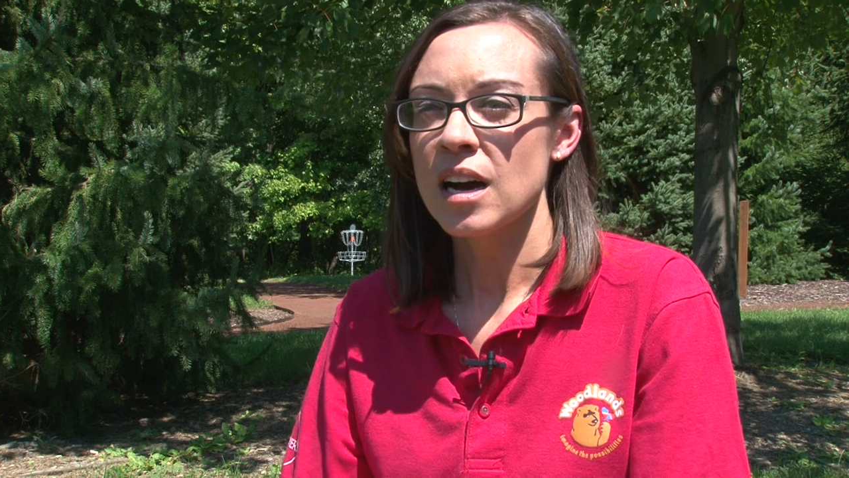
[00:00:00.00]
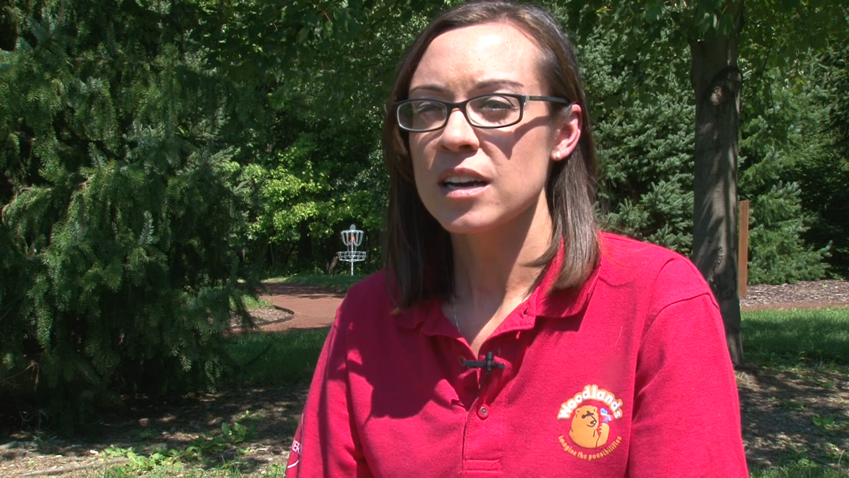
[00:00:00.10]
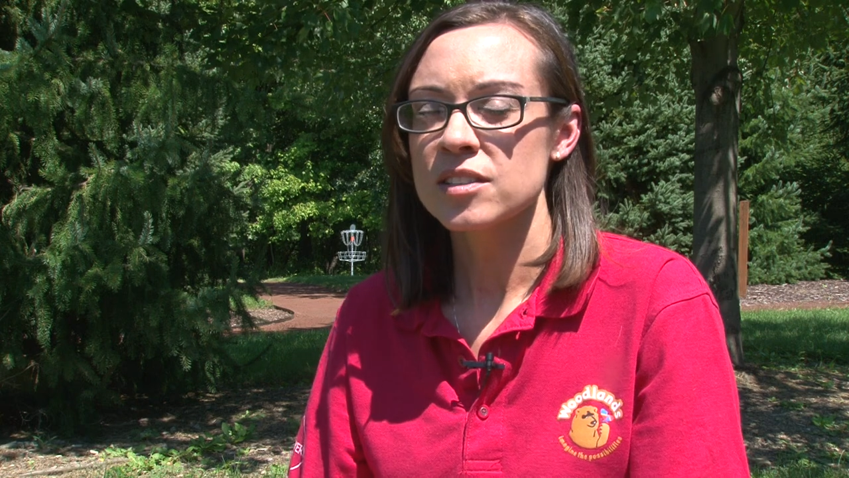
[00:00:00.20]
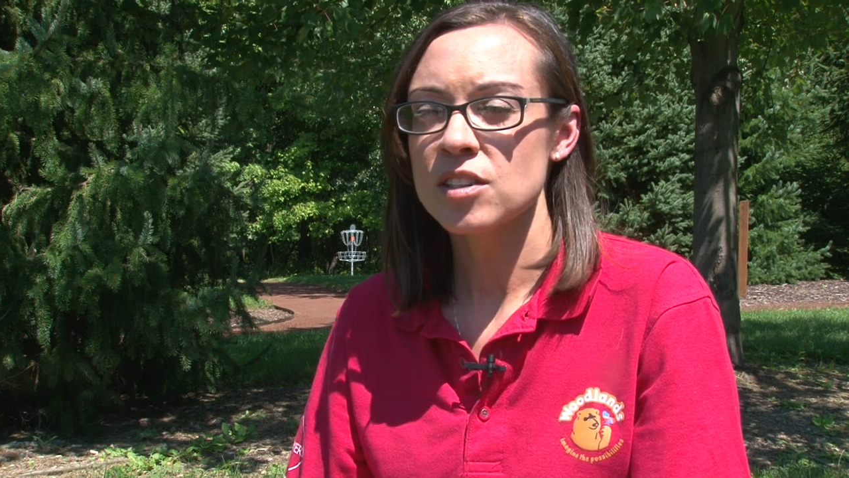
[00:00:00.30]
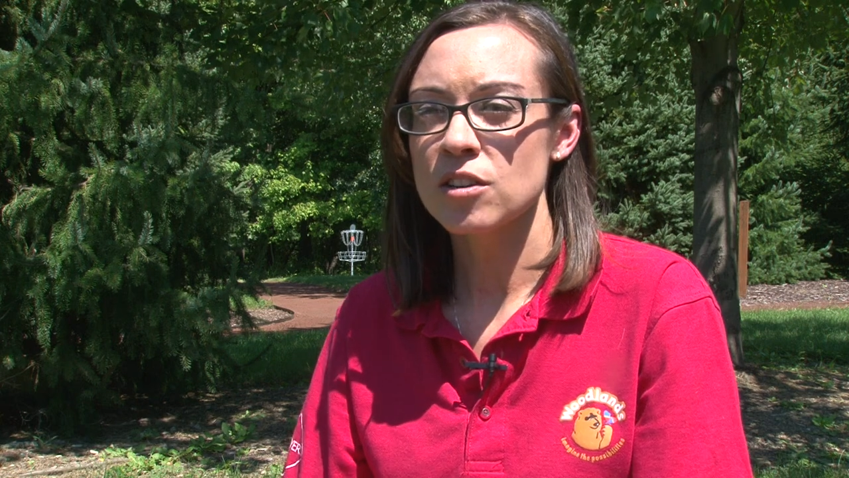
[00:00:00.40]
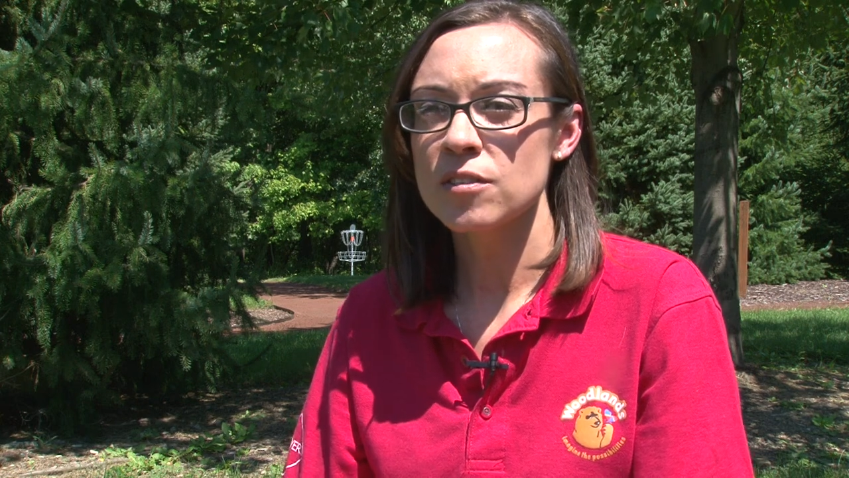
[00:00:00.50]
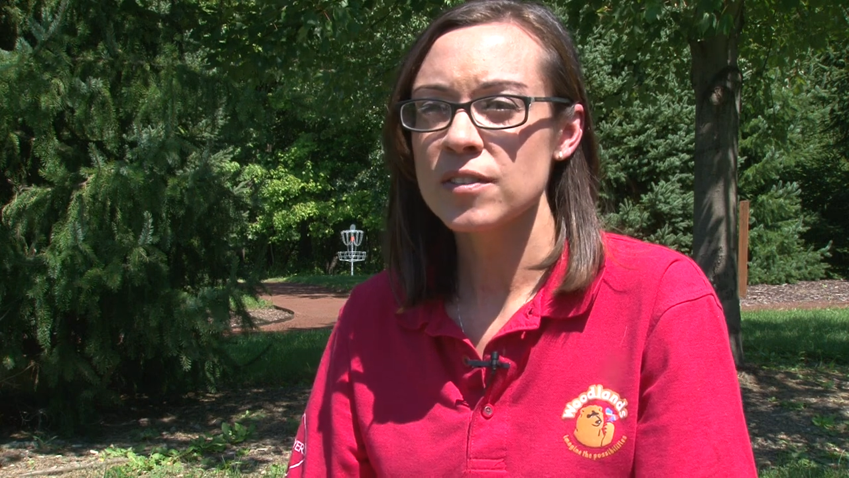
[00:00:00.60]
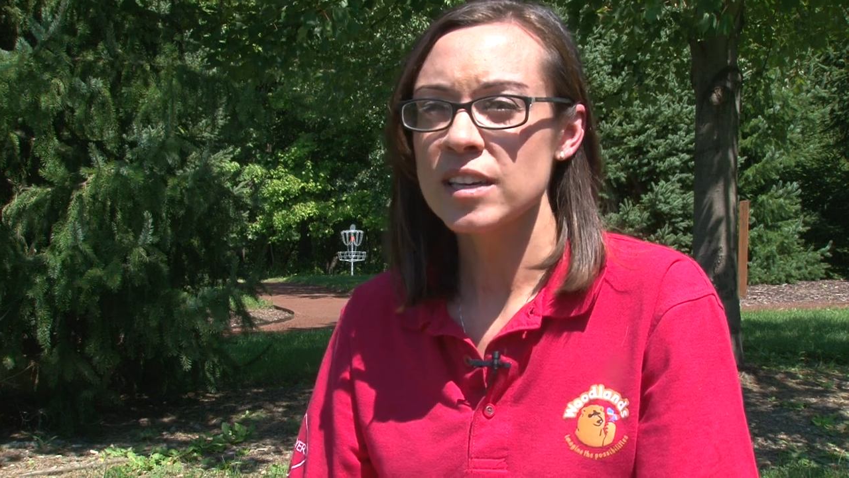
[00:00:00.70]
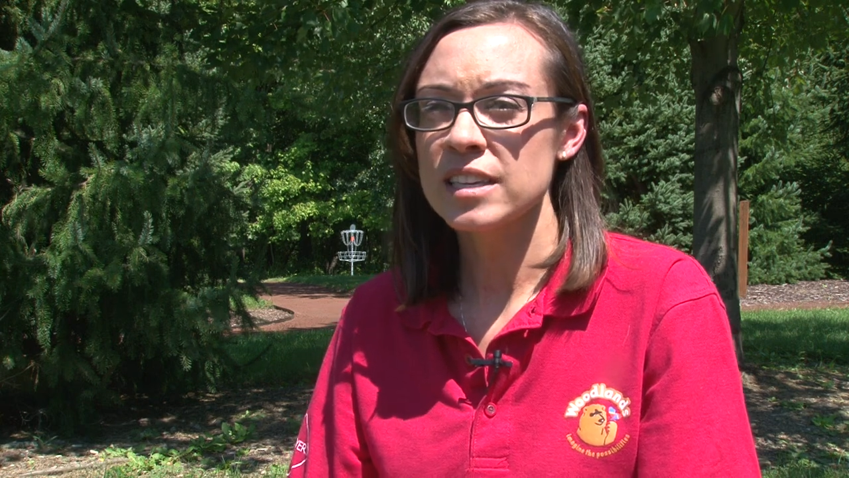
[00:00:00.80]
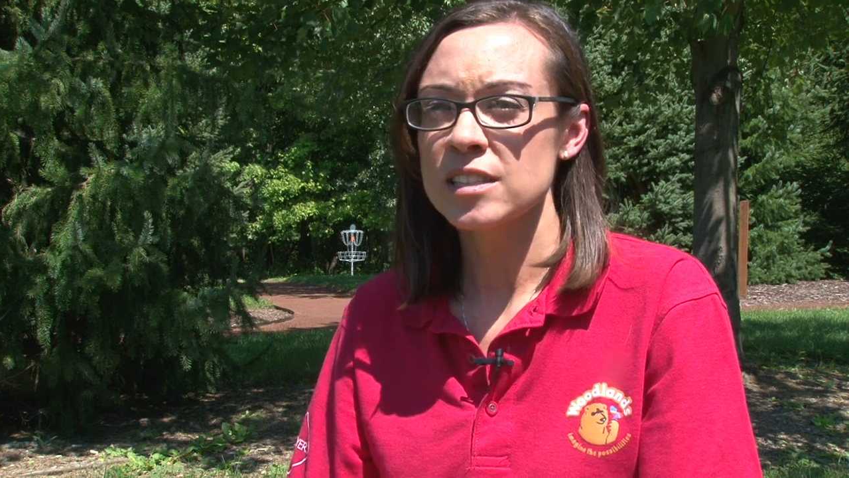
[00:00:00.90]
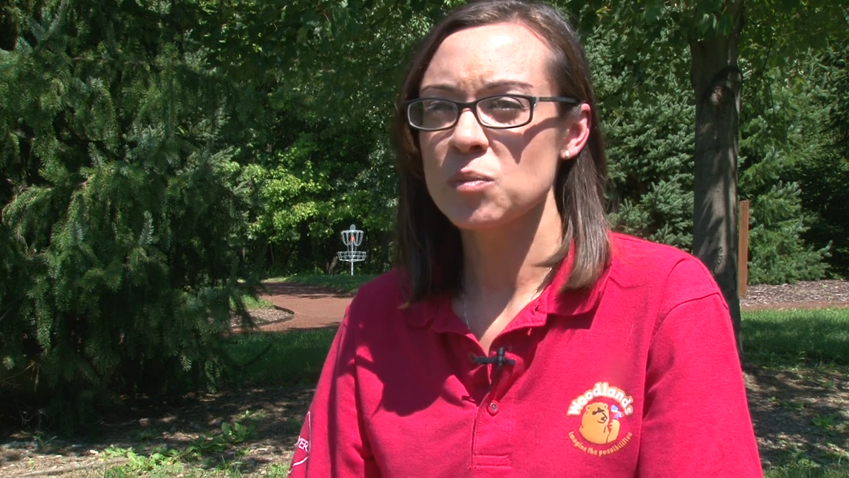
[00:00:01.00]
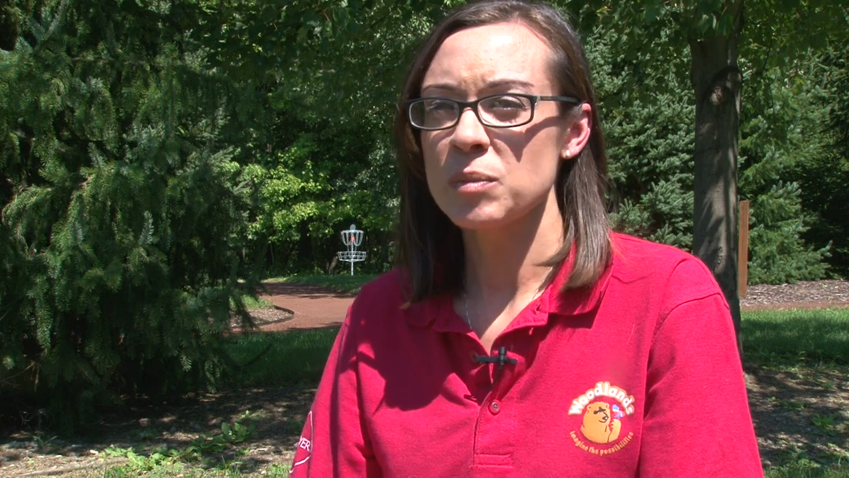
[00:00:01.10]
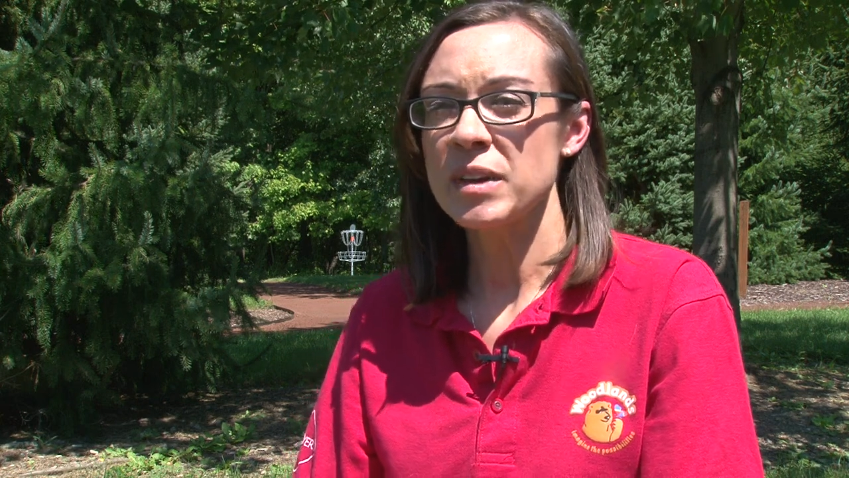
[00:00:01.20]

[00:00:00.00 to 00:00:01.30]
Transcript: uh, serve is what